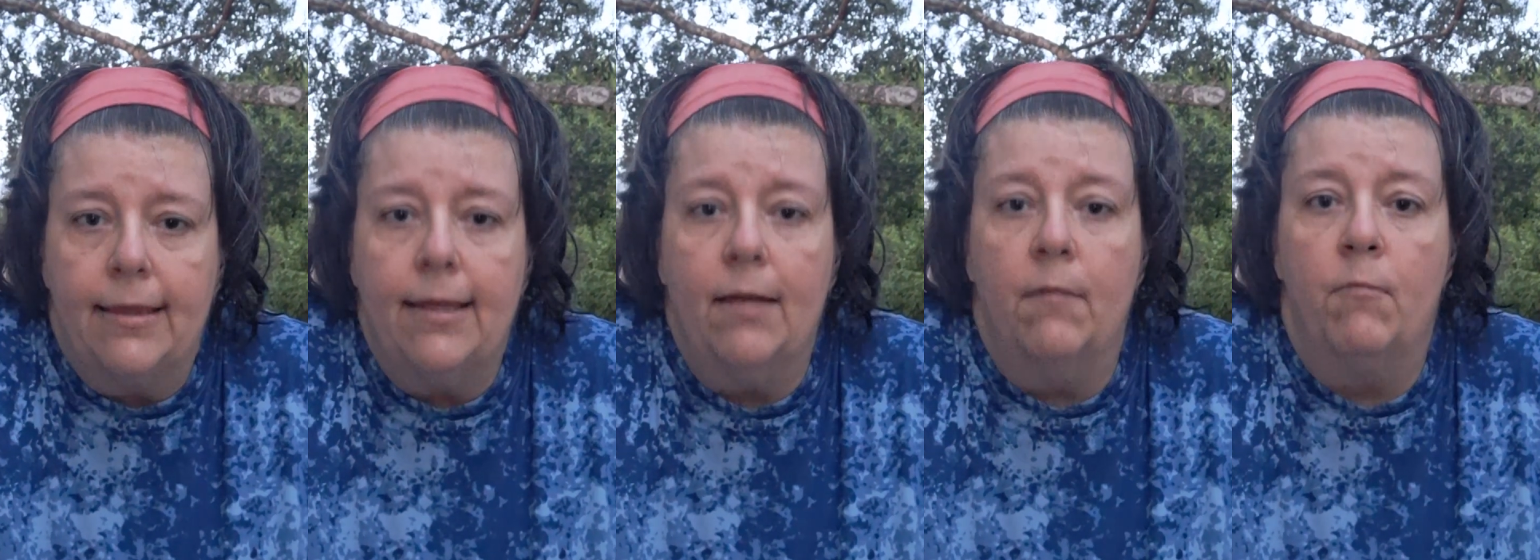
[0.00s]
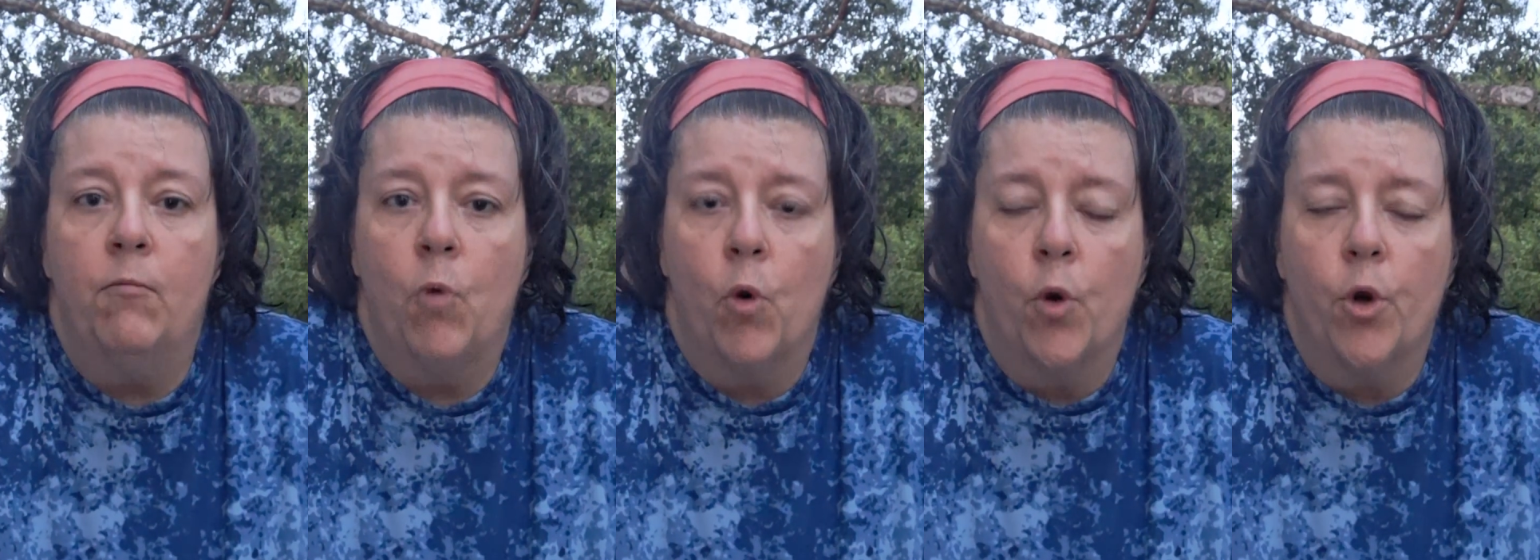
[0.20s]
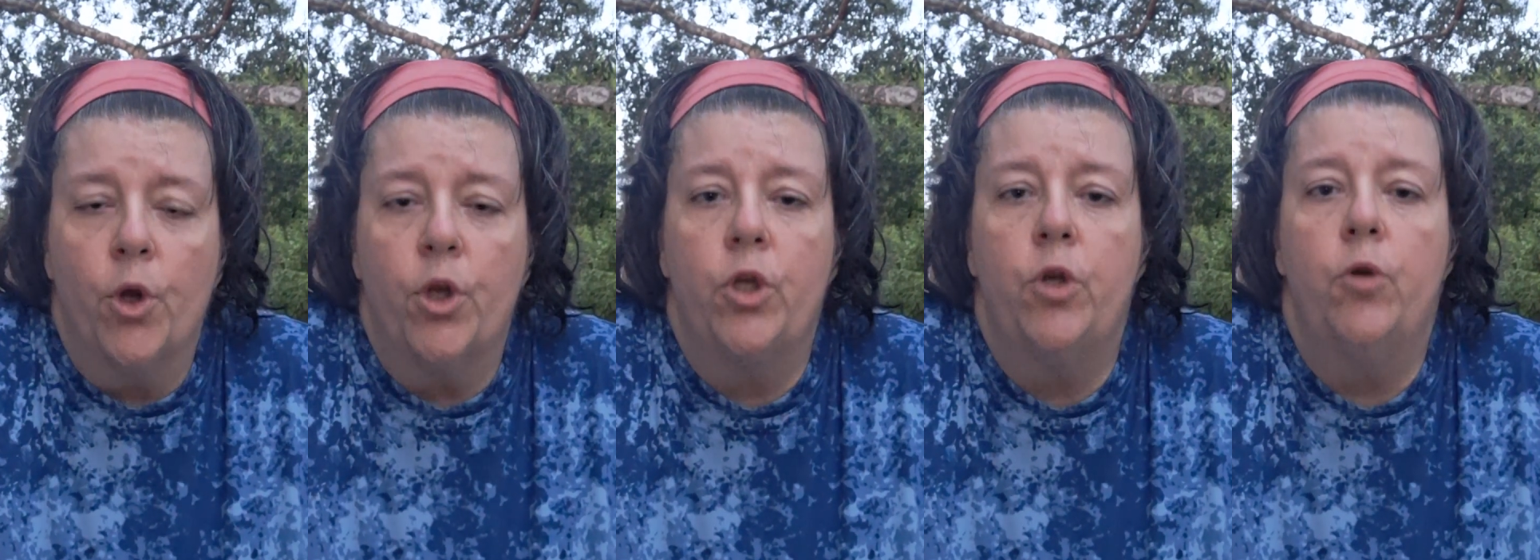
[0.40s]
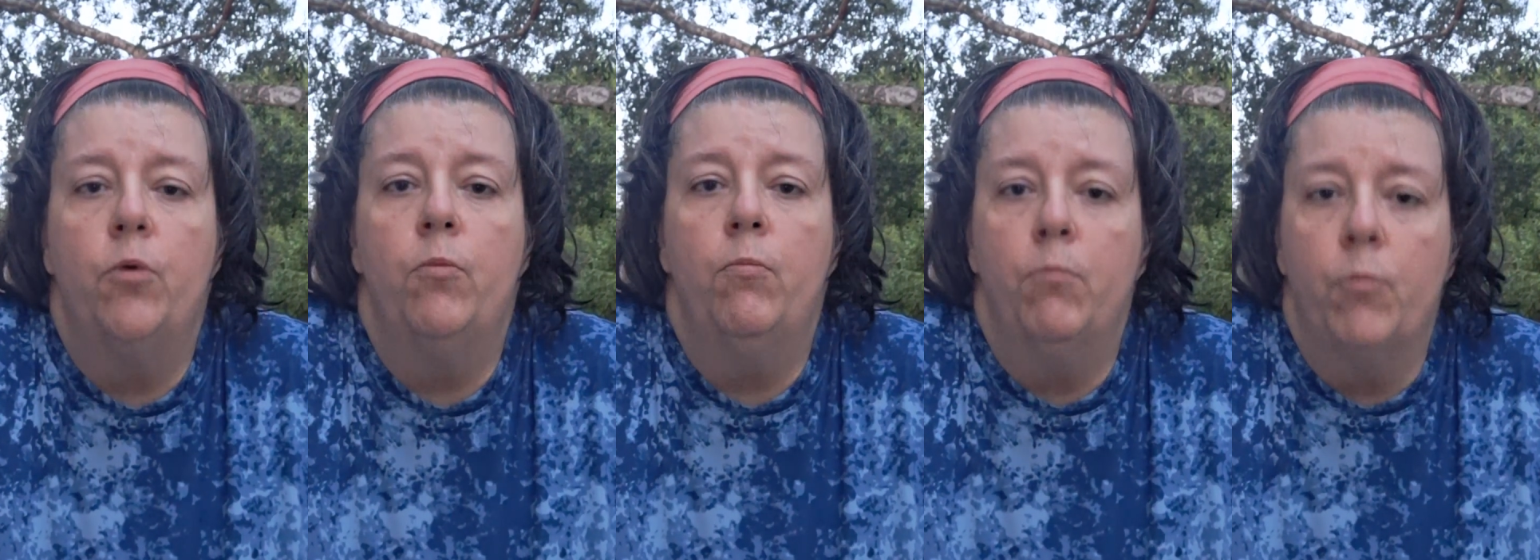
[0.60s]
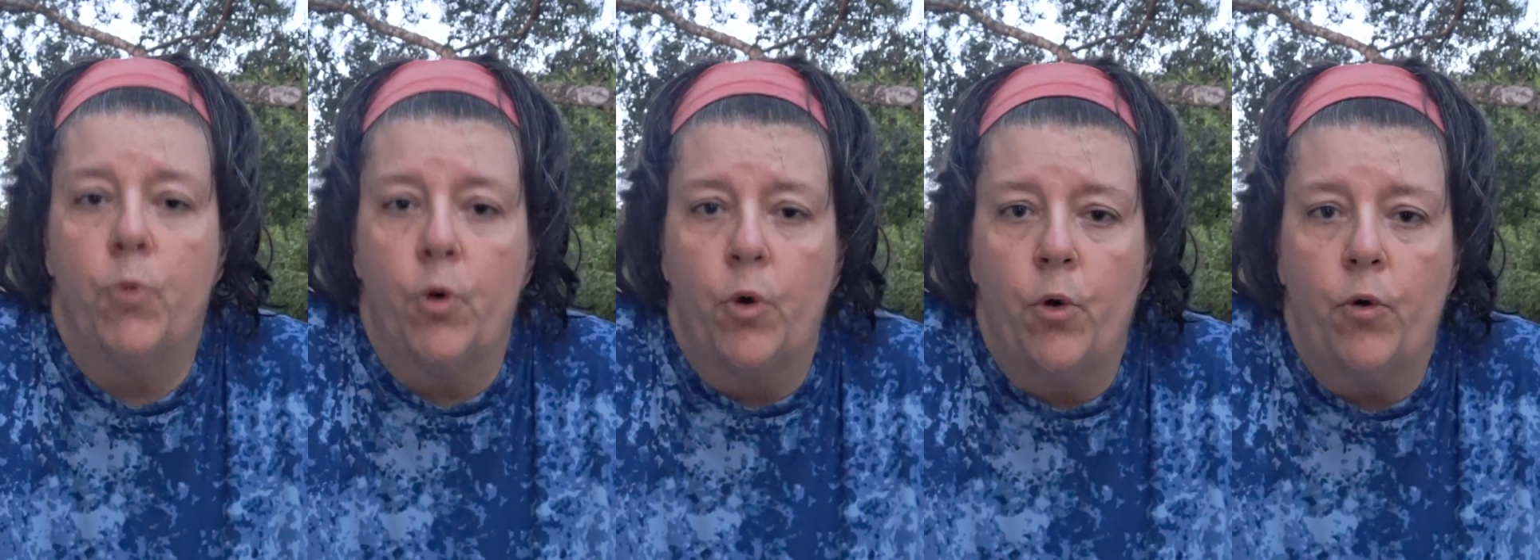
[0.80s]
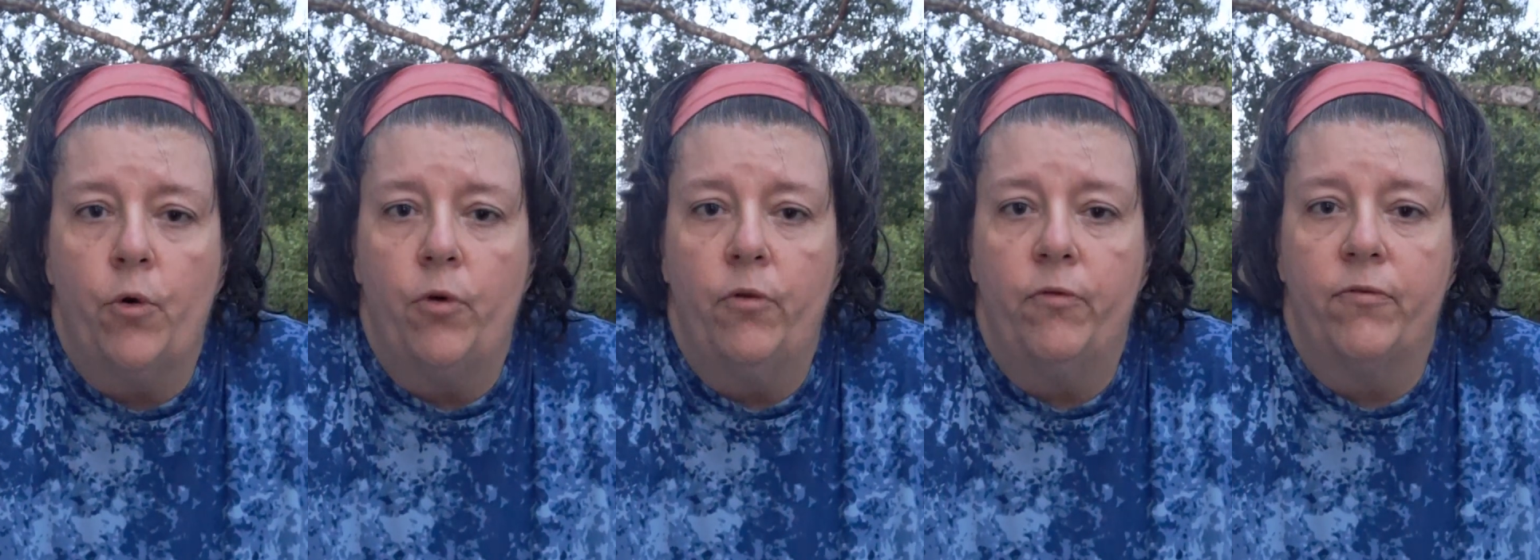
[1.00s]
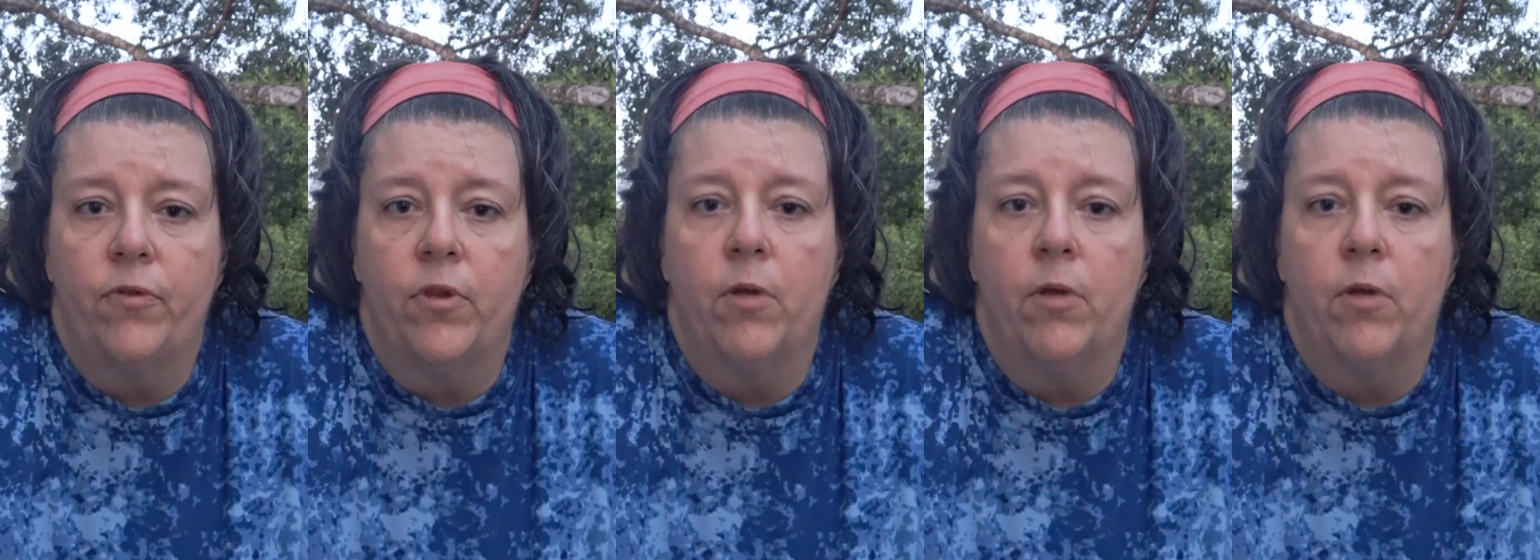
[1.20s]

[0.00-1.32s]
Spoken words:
The more you move,